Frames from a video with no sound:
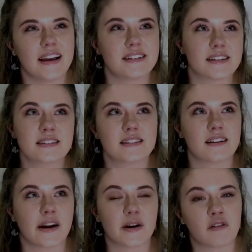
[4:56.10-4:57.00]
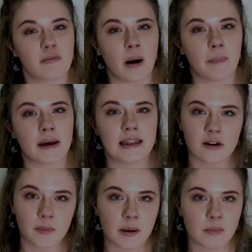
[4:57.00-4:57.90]
it does kind of crop up a
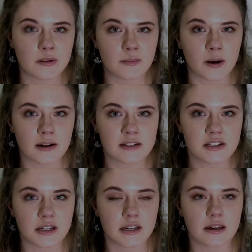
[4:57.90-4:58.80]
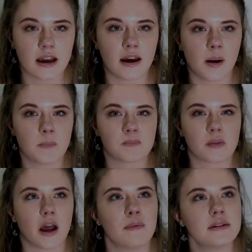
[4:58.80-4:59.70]
little bit in marine biology.
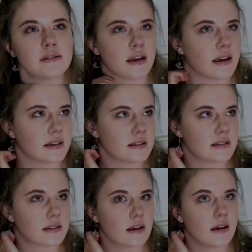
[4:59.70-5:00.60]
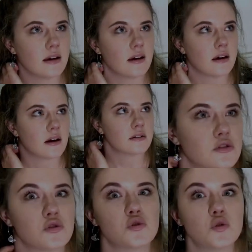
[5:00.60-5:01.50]
Um, I wouldn't say it's
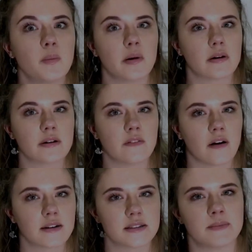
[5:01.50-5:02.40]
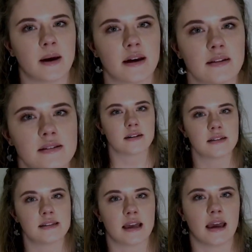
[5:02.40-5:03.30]
super advanced maths.
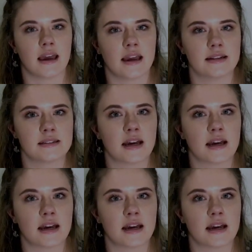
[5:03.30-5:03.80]
I'd say it's